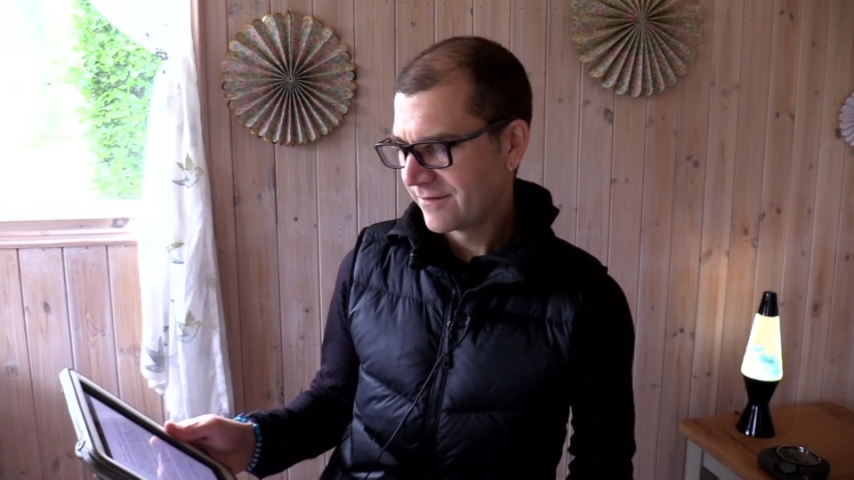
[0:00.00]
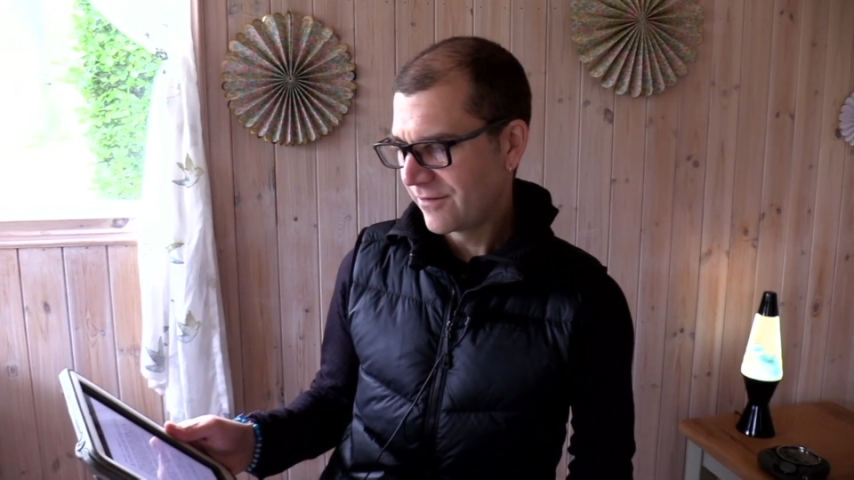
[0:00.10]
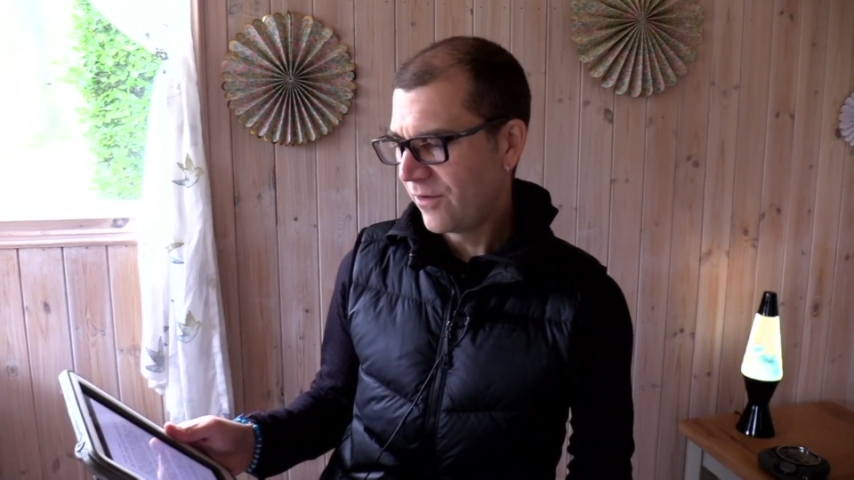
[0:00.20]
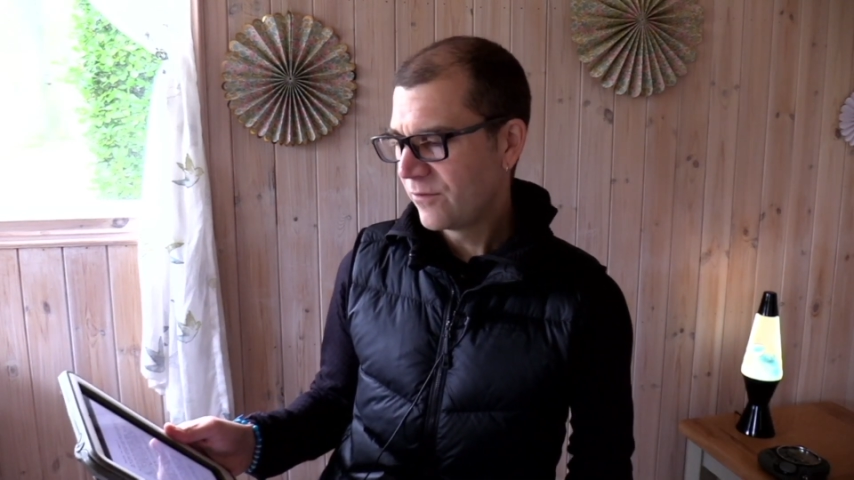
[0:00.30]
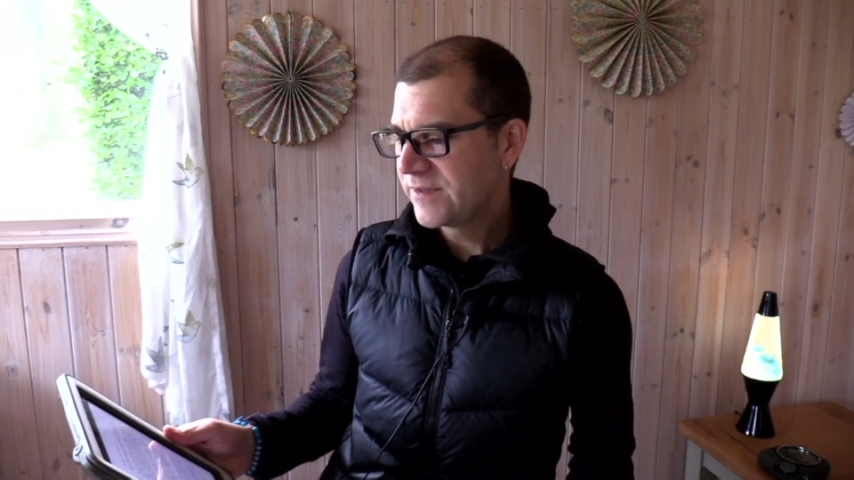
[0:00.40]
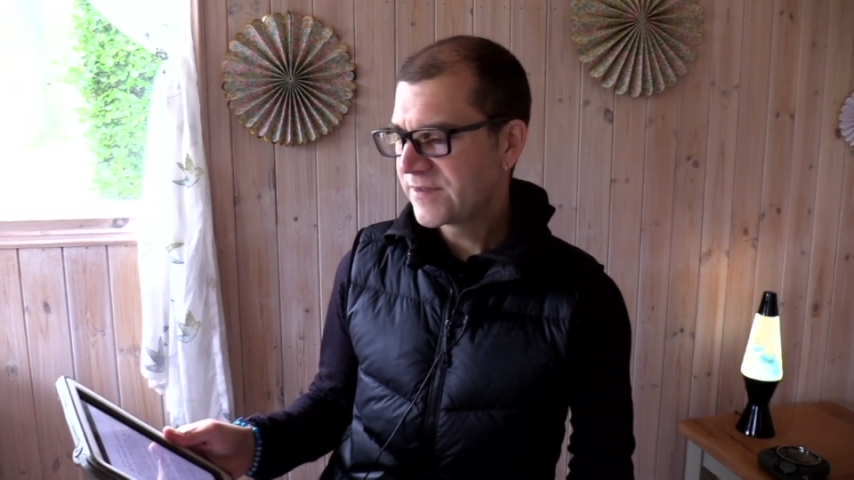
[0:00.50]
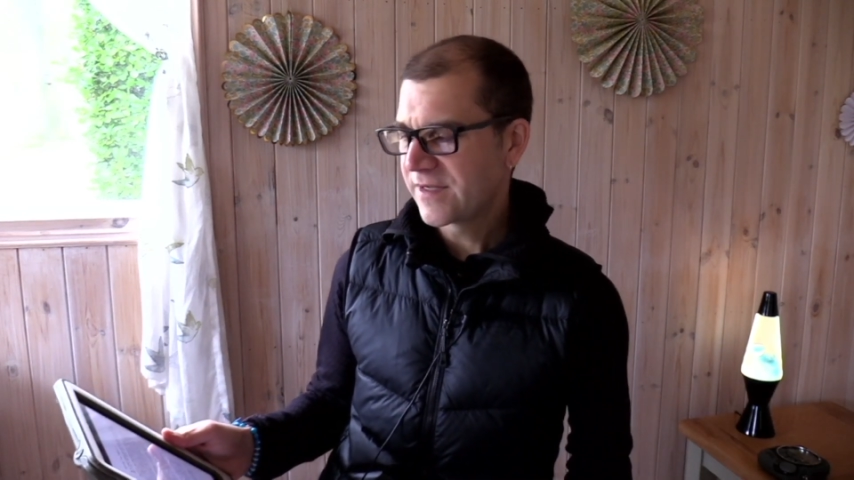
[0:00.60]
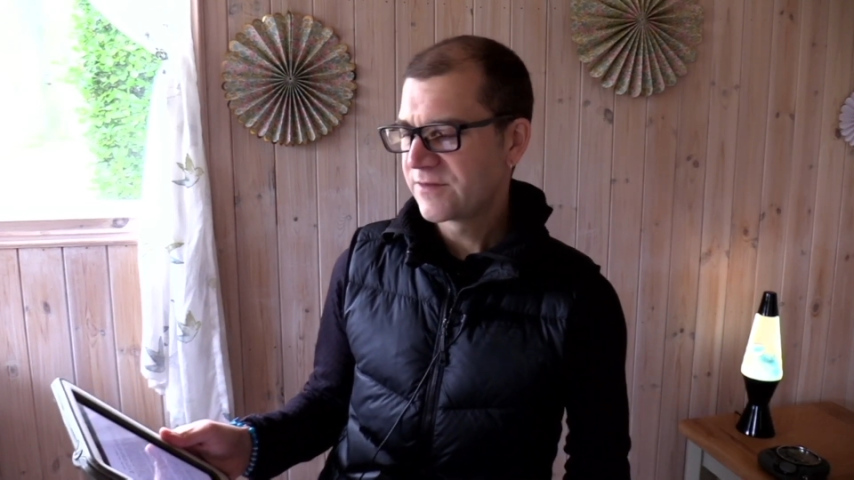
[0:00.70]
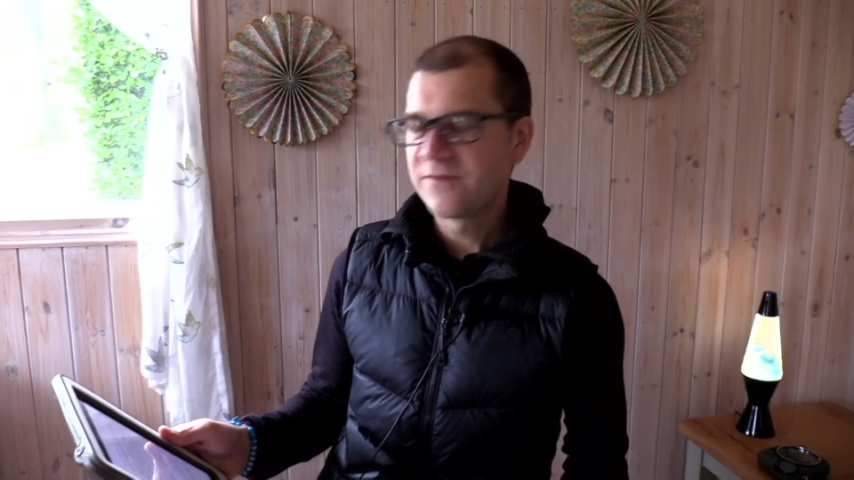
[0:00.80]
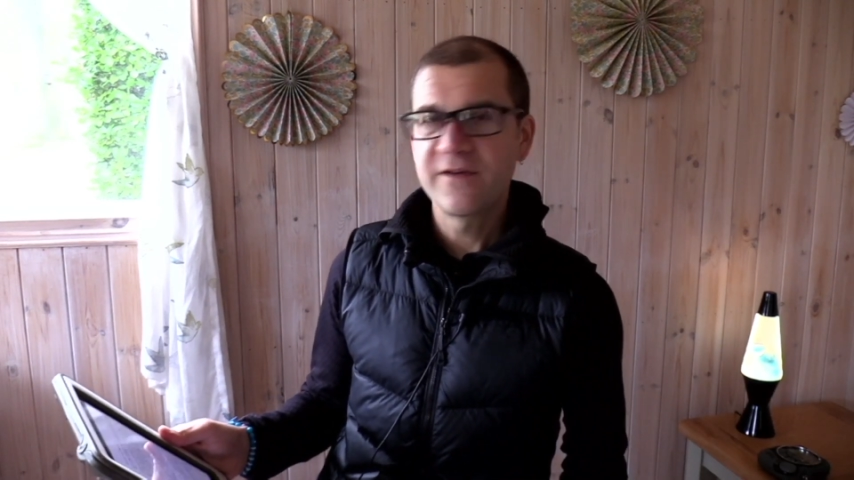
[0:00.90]
always
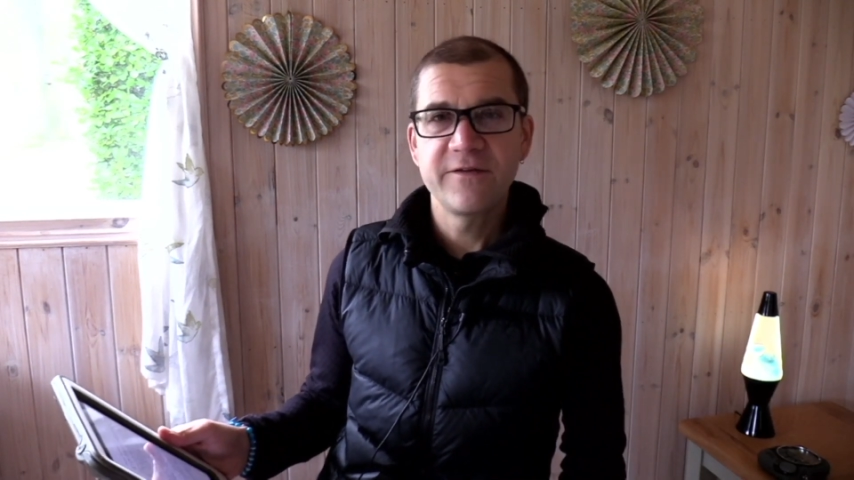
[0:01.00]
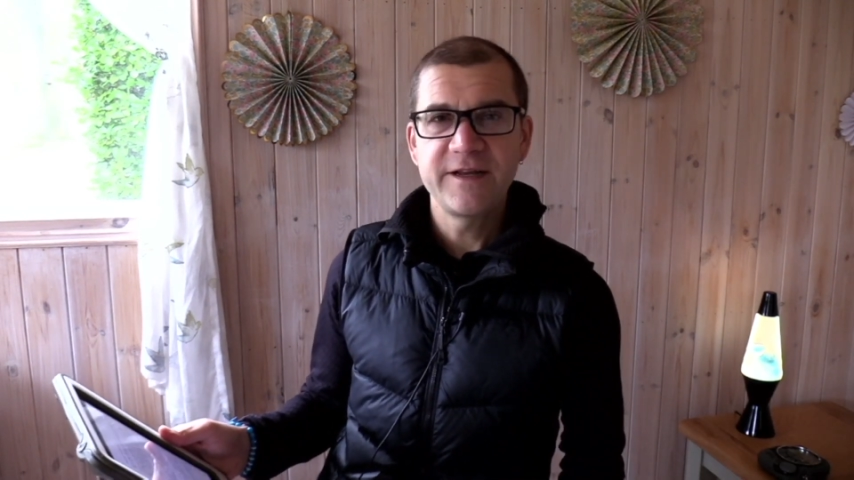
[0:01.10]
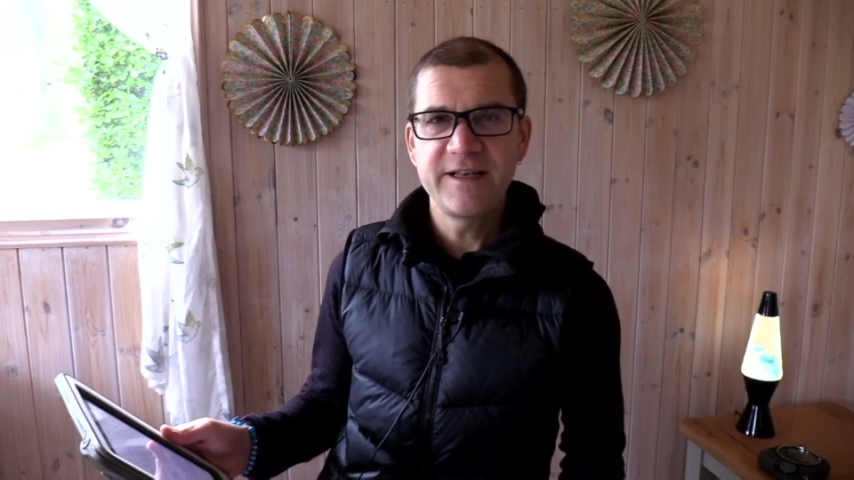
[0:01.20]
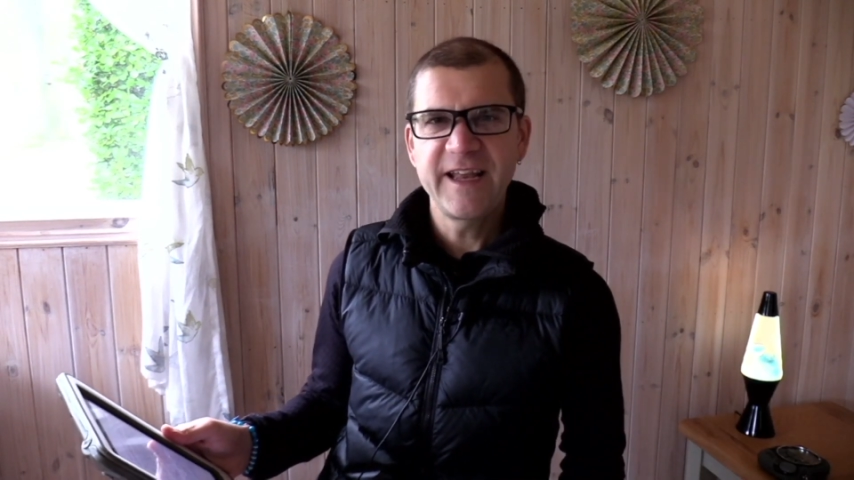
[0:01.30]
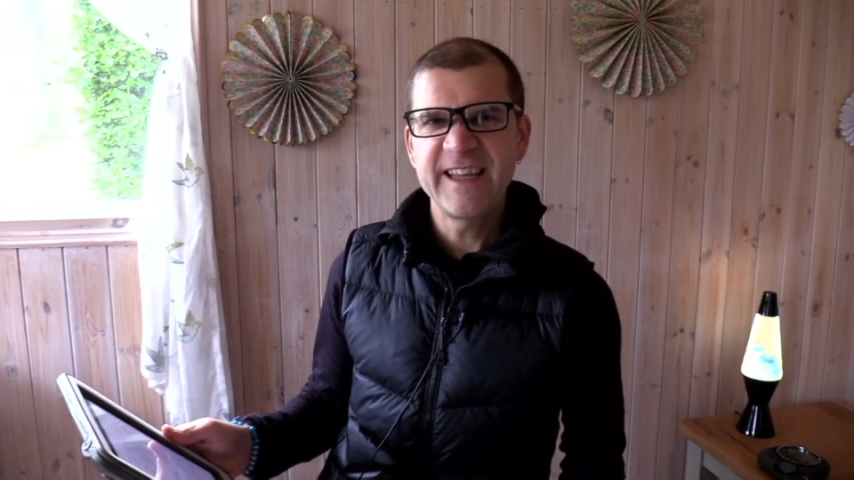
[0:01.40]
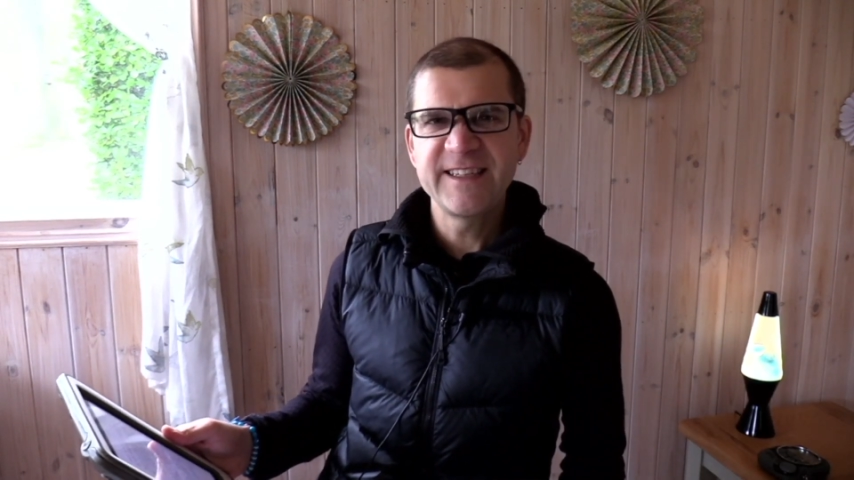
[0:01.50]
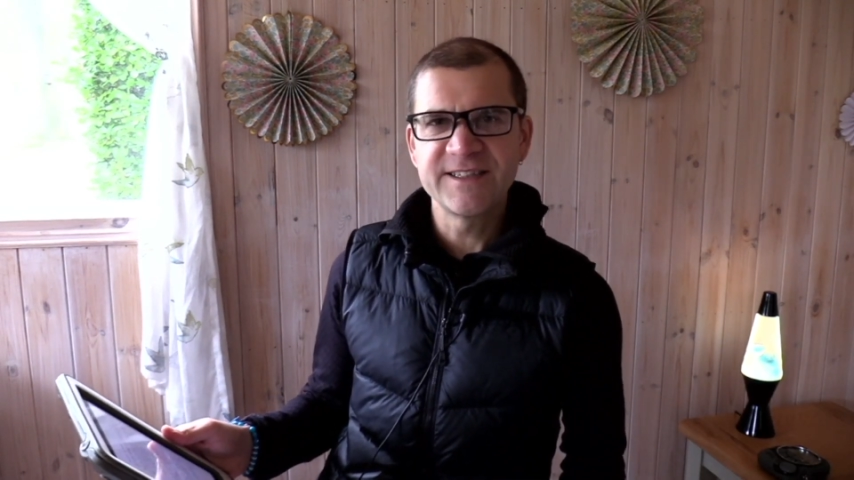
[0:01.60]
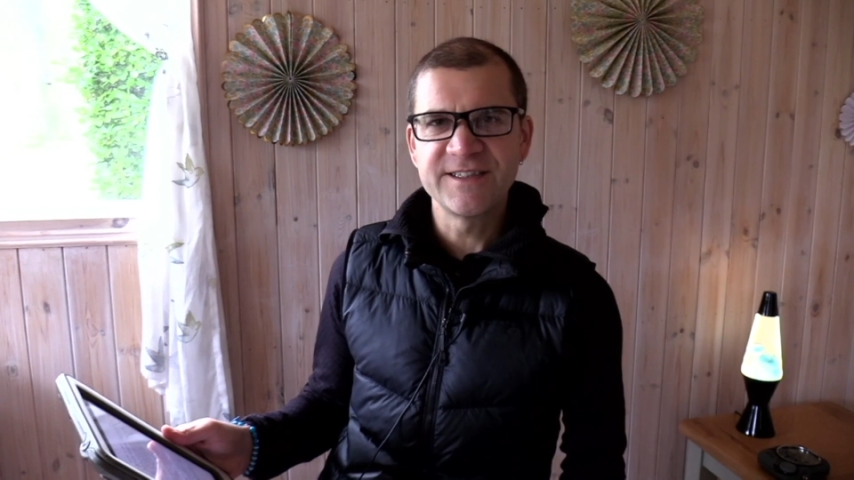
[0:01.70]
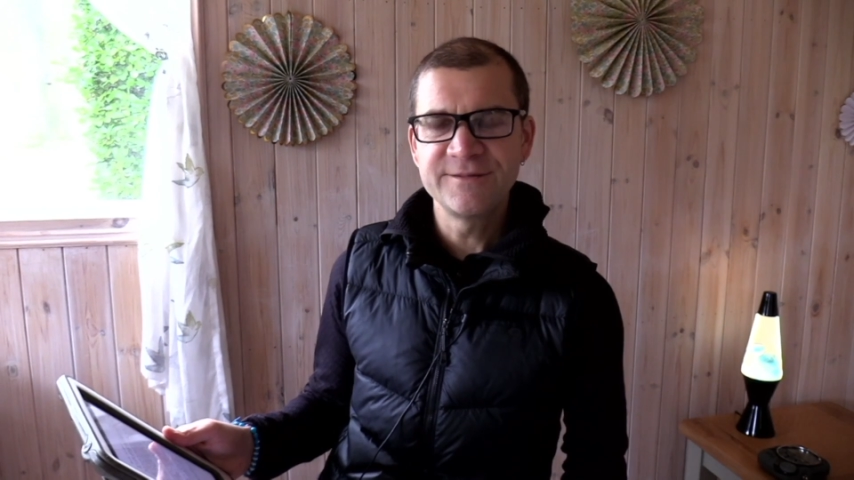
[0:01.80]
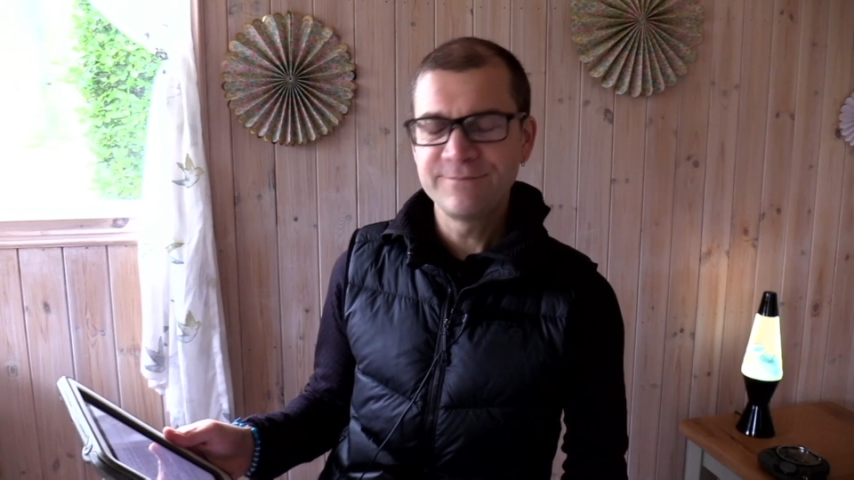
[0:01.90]
sounds very
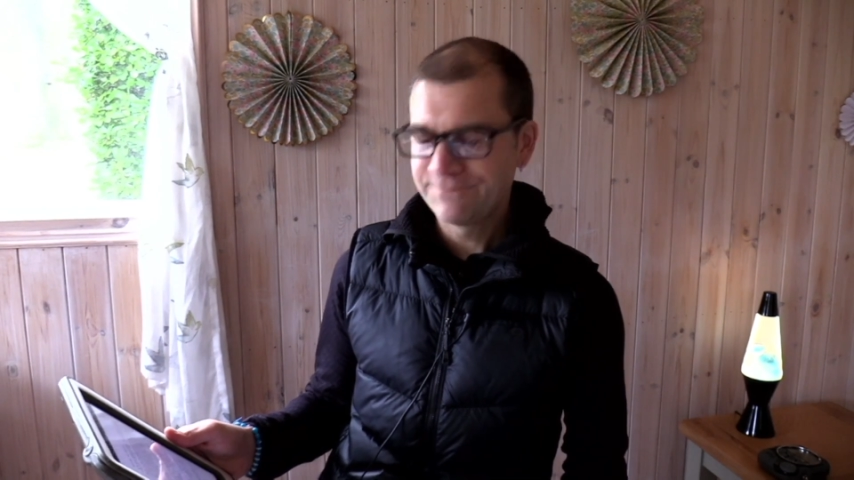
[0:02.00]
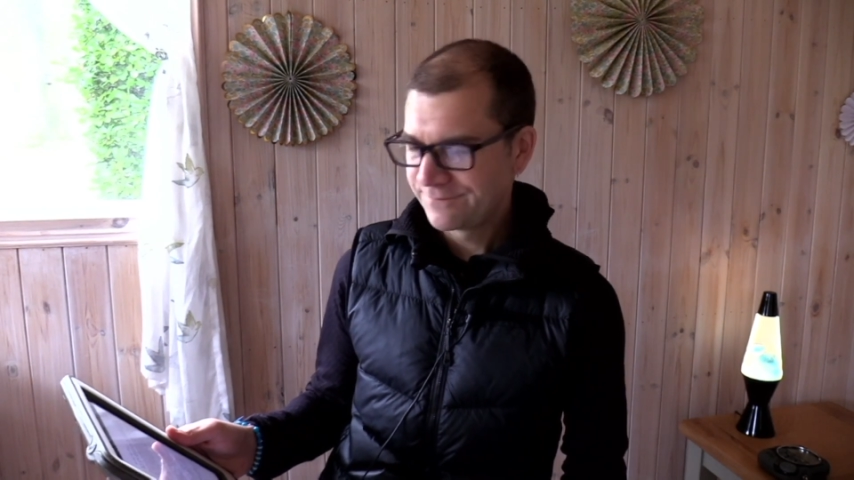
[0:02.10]
nasal,